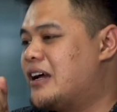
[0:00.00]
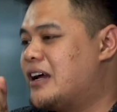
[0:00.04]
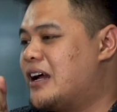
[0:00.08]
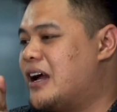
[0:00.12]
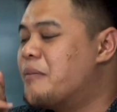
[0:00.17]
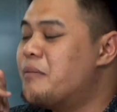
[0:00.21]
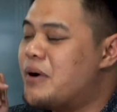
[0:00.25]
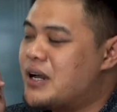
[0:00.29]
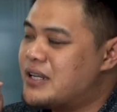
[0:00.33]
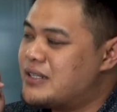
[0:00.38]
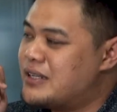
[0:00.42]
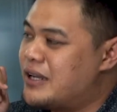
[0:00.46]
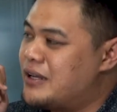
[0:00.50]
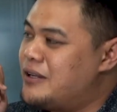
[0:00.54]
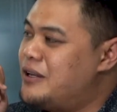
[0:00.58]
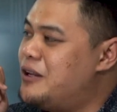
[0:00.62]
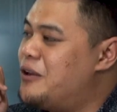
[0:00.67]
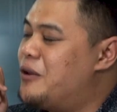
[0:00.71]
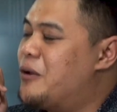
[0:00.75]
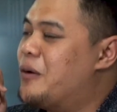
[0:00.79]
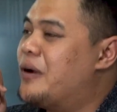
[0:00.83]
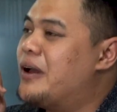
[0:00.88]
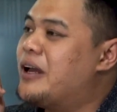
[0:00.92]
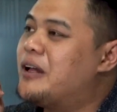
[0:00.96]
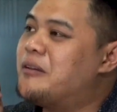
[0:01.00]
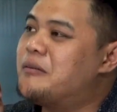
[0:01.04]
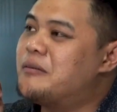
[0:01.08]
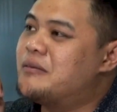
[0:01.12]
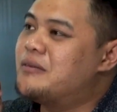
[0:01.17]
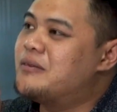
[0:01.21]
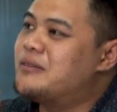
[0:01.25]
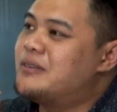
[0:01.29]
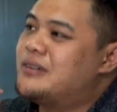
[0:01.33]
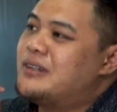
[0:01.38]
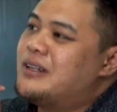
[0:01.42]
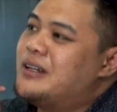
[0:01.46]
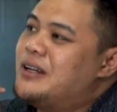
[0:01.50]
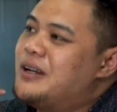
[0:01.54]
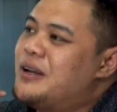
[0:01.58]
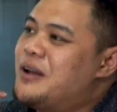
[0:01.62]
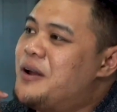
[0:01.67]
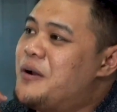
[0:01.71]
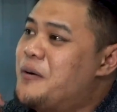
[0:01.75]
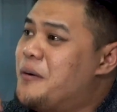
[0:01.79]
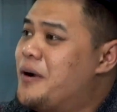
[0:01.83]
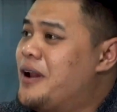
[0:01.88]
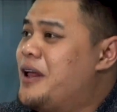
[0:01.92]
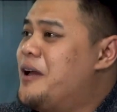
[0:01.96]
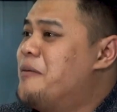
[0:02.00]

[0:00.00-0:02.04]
Abbas, I need your help. What